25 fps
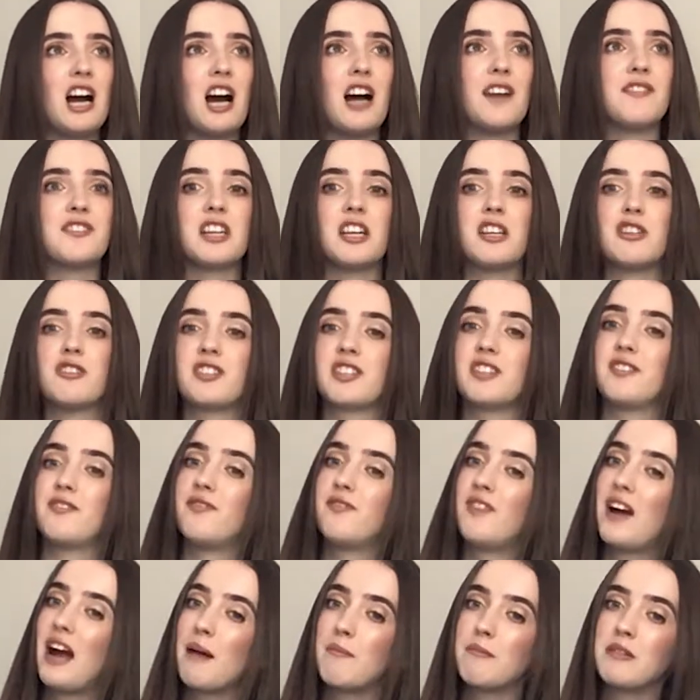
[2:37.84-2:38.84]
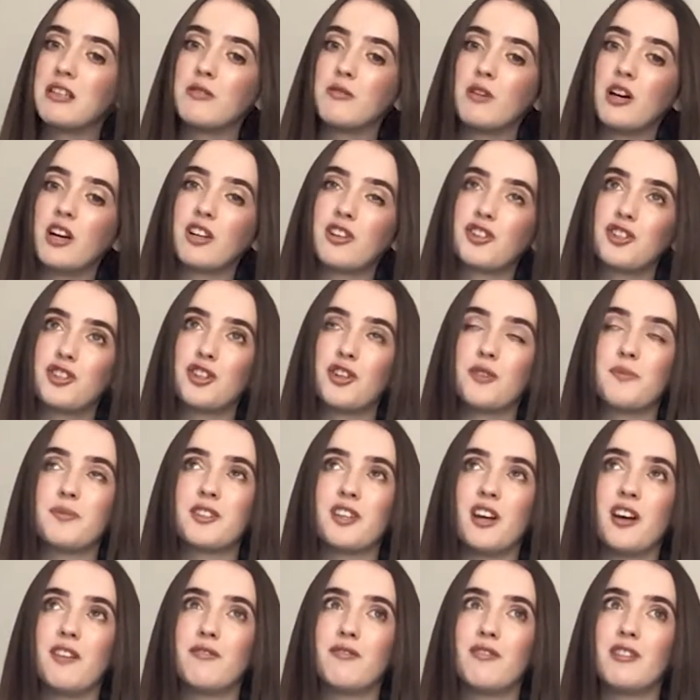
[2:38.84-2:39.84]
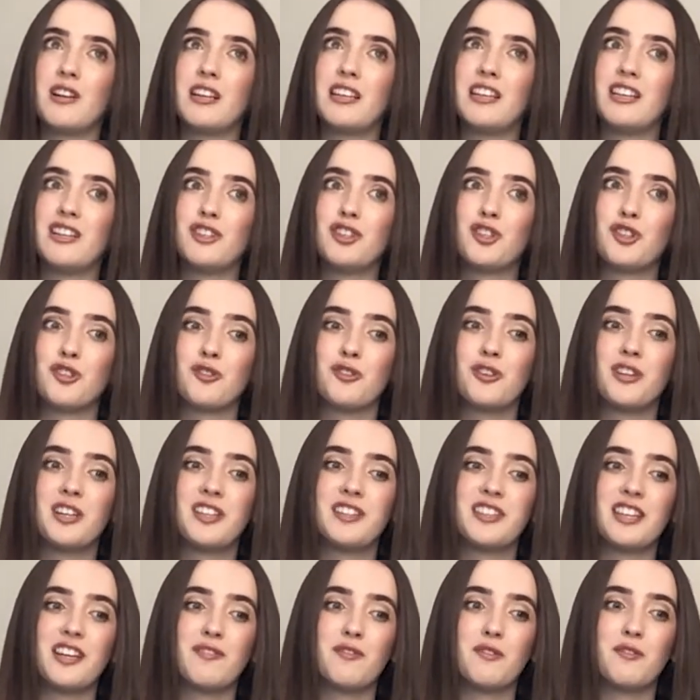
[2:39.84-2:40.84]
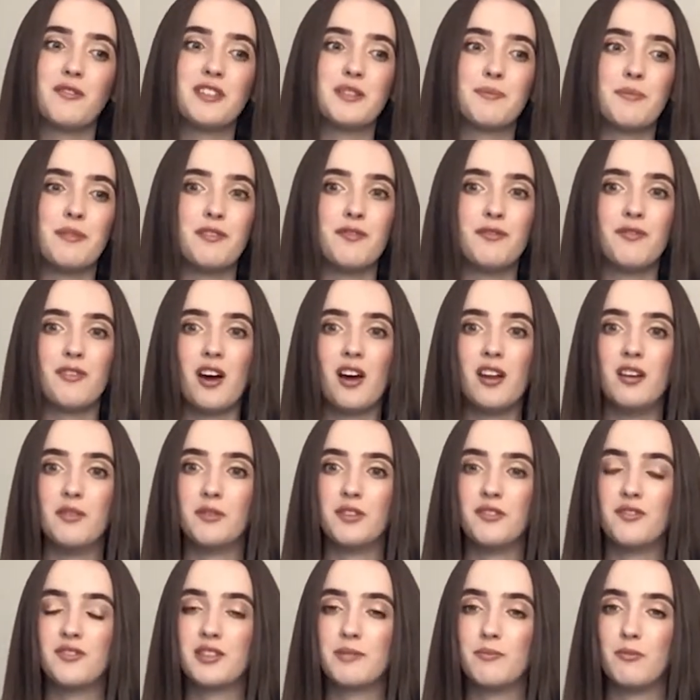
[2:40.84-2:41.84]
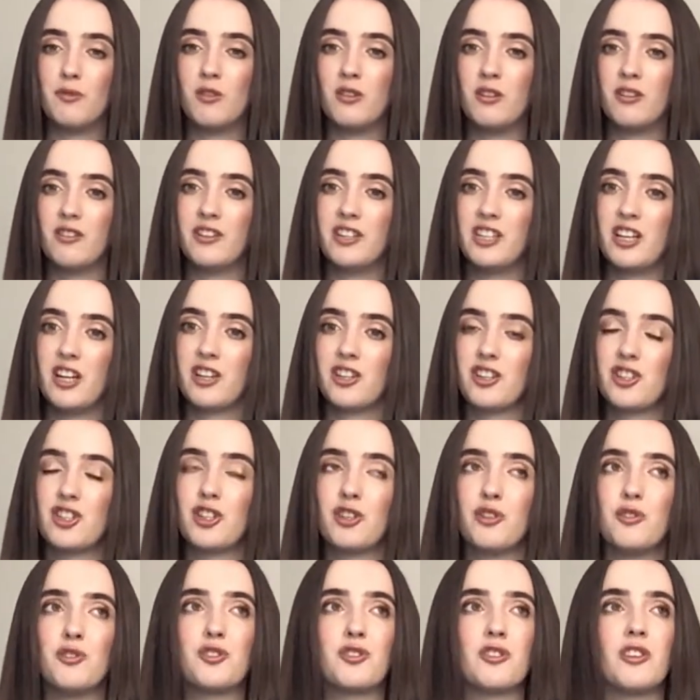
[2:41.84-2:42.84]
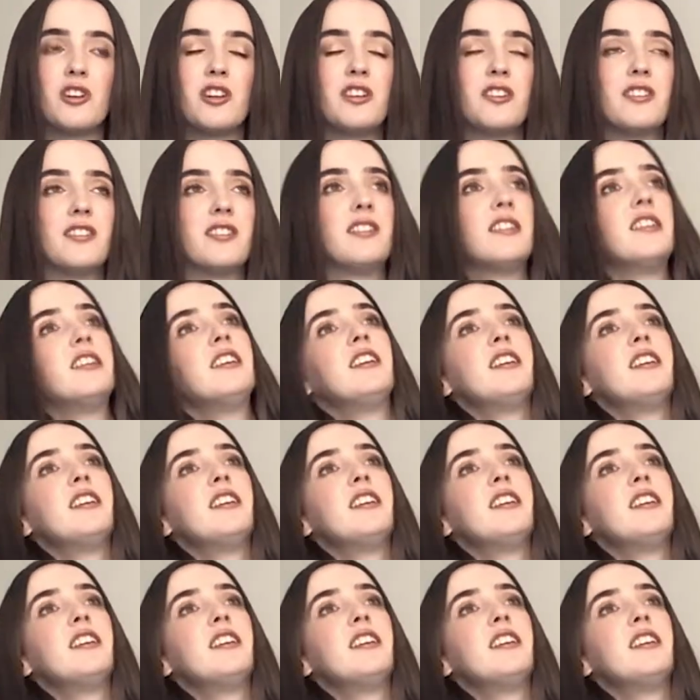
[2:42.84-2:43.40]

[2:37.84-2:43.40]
I've done lots of family workshops that I've really enjoyed, they've always been fun with smaller and younger children.